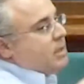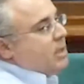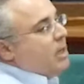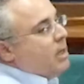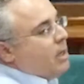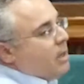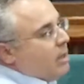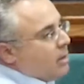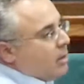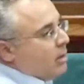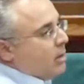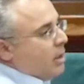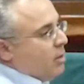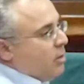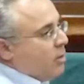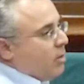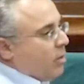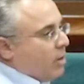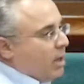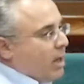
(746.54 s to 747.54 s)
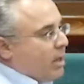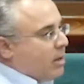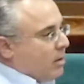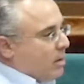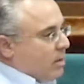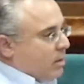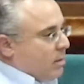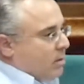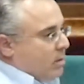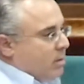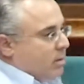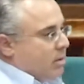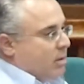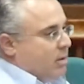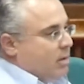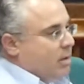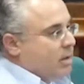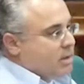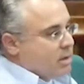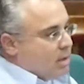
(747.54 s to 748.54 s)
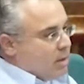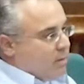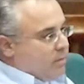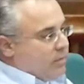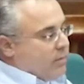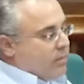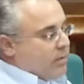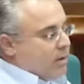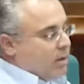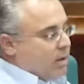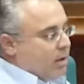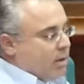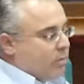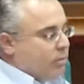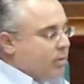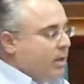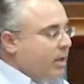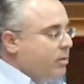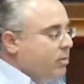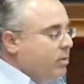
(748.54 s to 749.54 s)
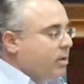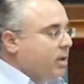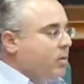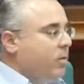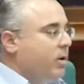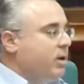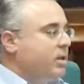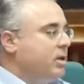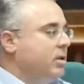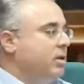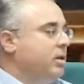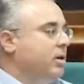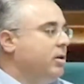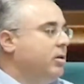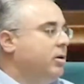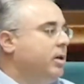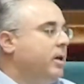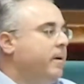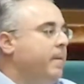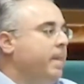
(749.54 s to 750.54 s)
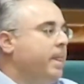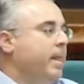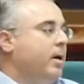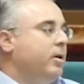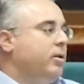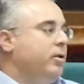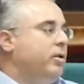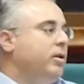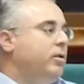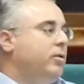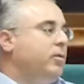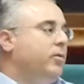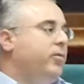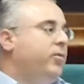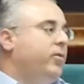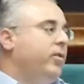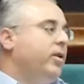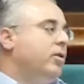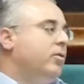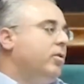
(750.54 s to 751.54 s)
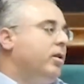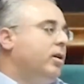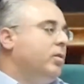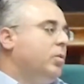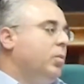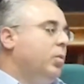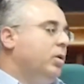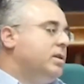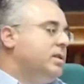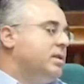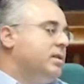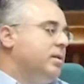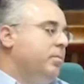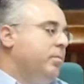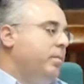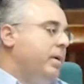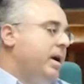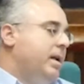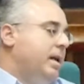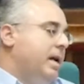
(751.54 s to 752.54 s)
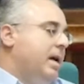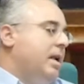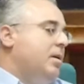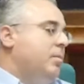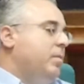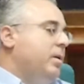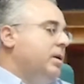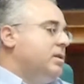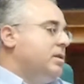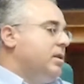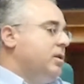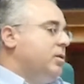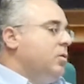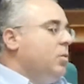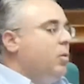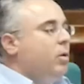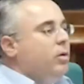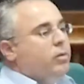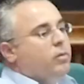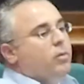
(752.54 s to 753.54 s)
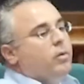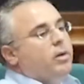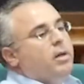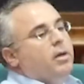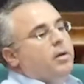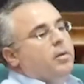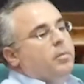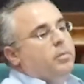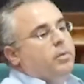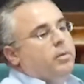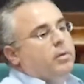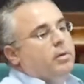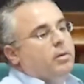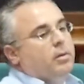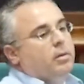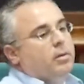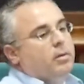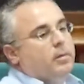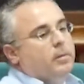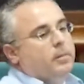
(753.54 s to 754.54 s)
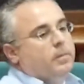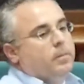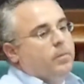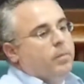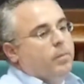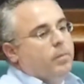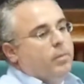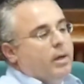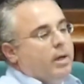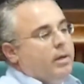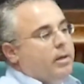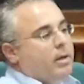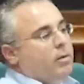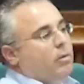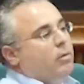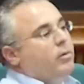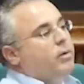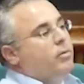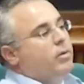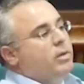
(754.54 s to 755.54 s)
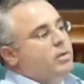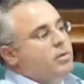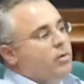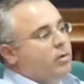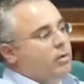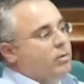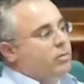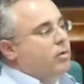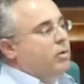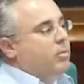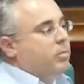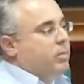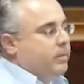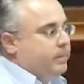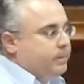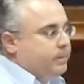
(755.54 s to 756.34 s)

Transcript: in and you collect it, and that's kind of related to the question here, you need to figure out what's the main elements that you want to keep, and then all the rest you're going to drop.